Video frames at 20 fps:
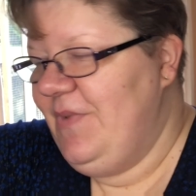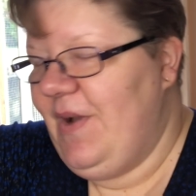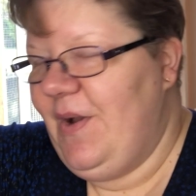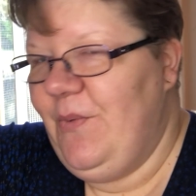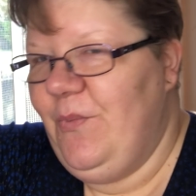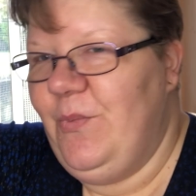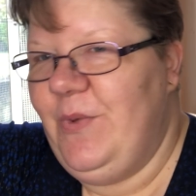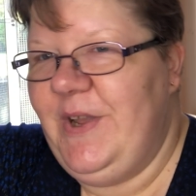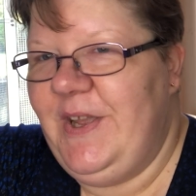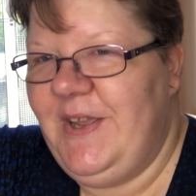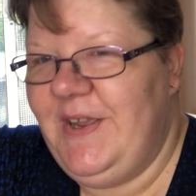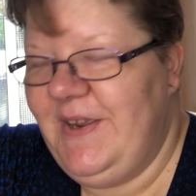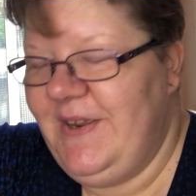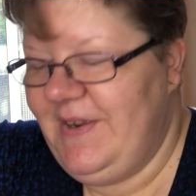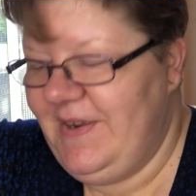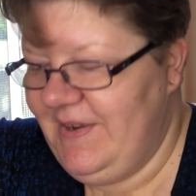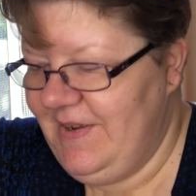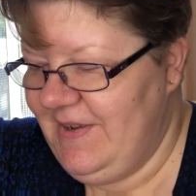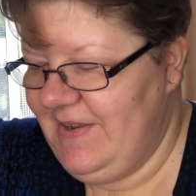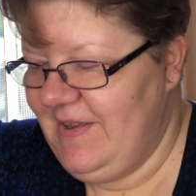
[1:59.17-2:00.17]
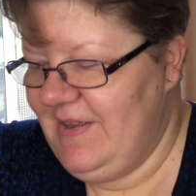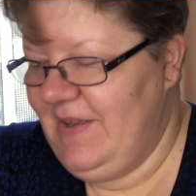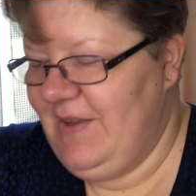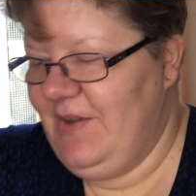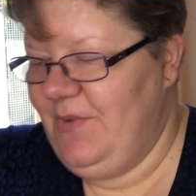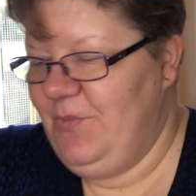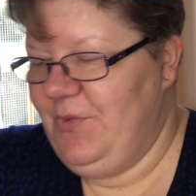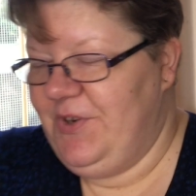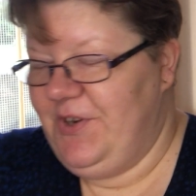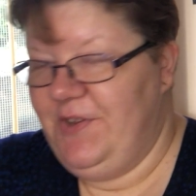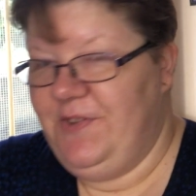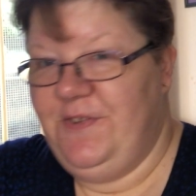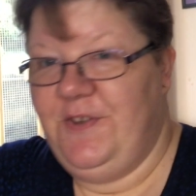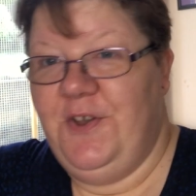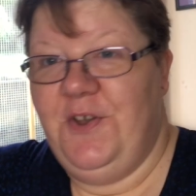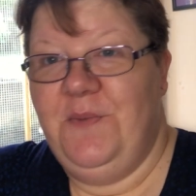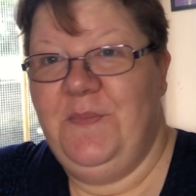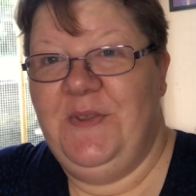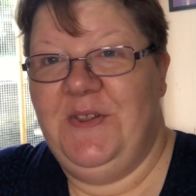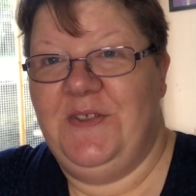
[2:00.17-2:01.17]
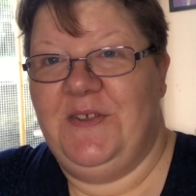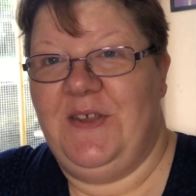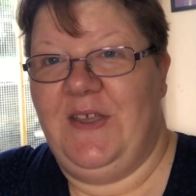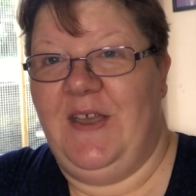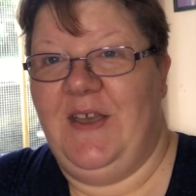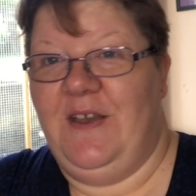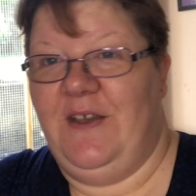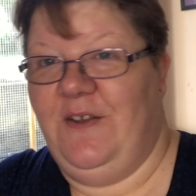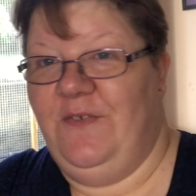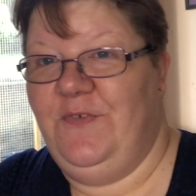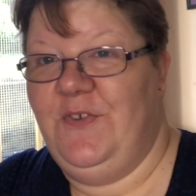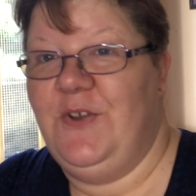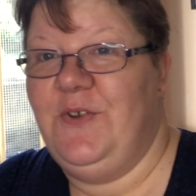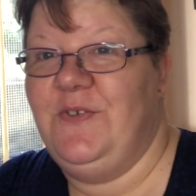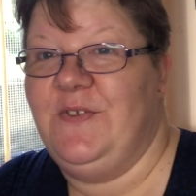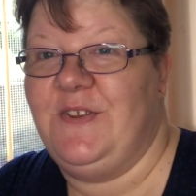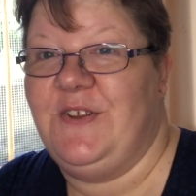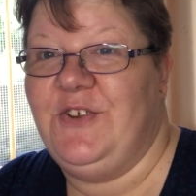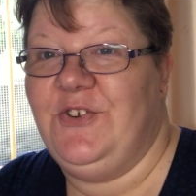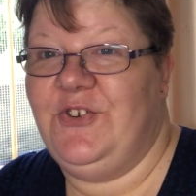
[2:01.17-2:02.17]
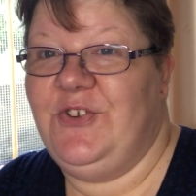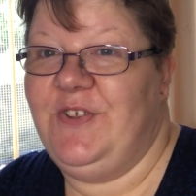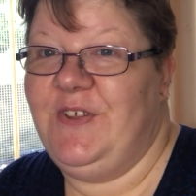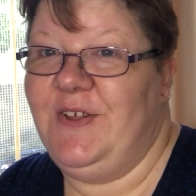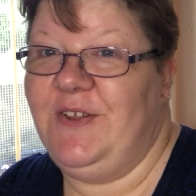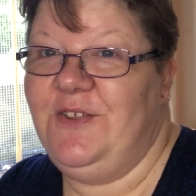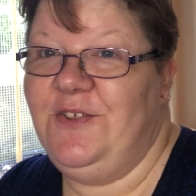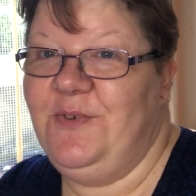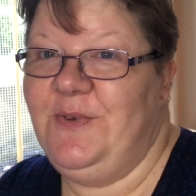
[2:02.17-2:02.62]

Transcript: We were determined to get a few stitches in so